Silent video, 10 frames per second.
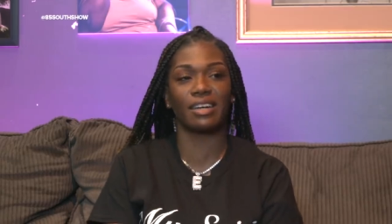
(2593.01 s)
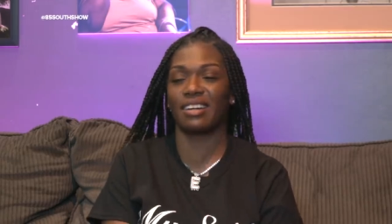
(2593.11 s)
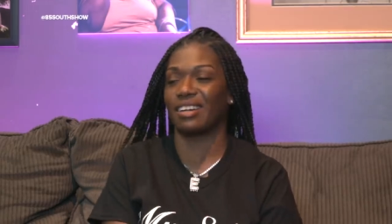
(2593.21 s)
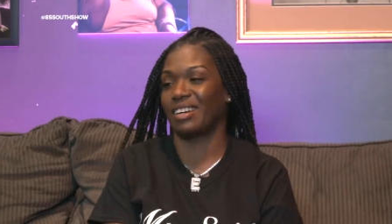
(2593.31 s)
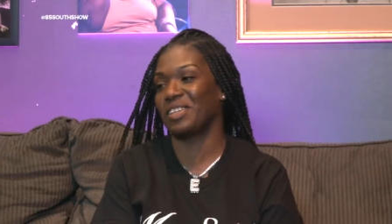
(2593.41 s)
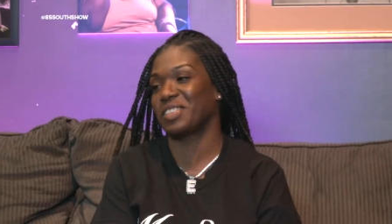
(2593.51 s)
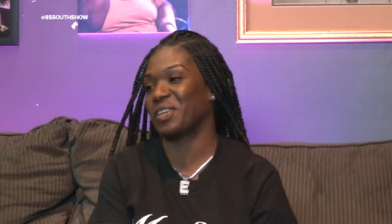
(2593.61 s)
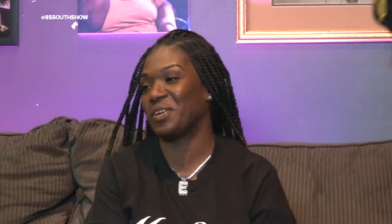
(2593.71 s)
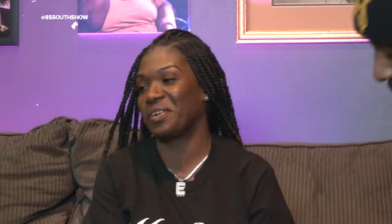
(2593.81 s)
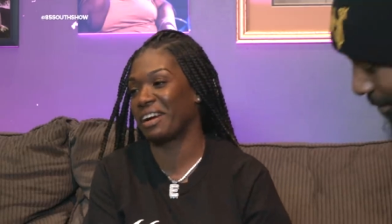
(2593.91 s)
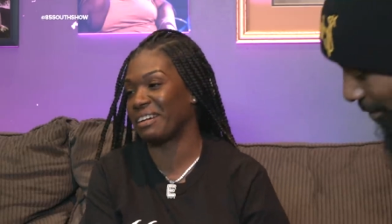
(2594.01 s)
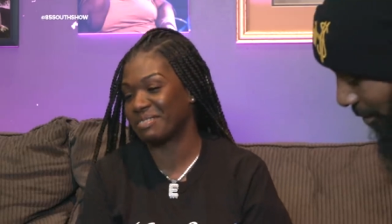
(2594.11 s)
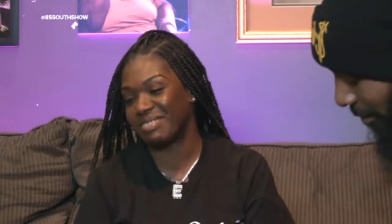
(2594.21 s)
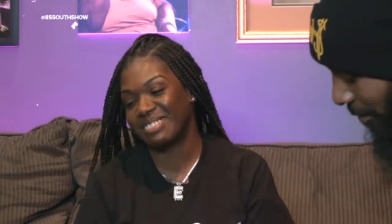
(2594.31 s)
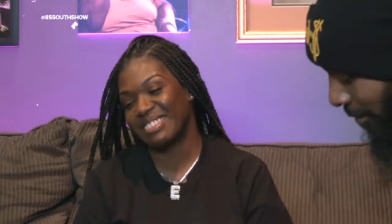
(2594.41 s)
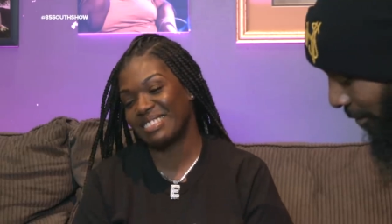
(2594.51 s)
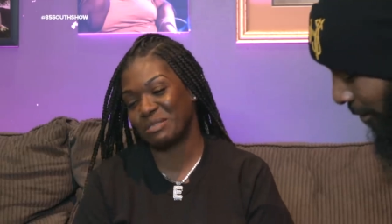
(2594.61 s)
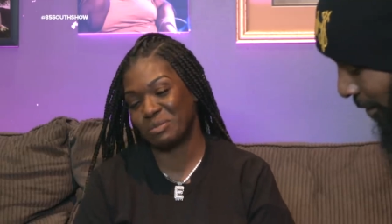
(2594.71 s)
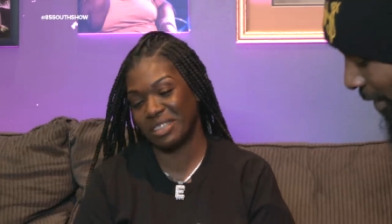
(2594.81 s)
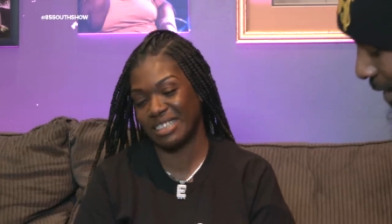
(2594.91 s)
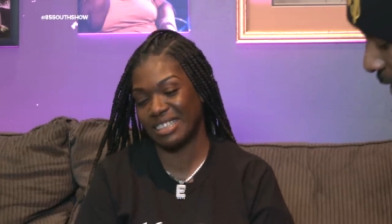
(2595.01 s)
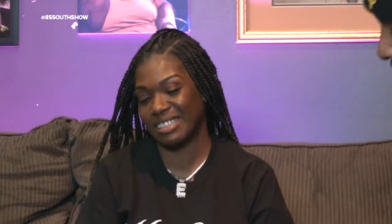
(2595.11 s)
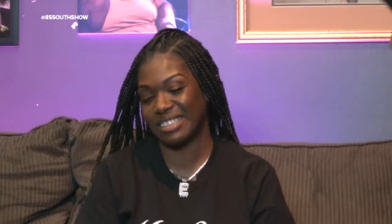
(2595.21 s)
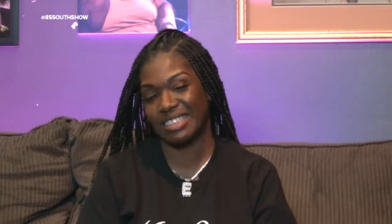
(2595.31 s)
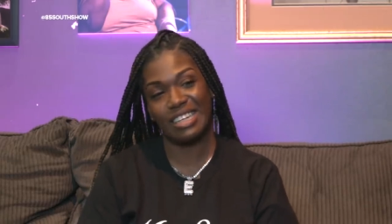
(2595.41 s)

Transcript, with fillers: I said, okay. But yeah. Shout out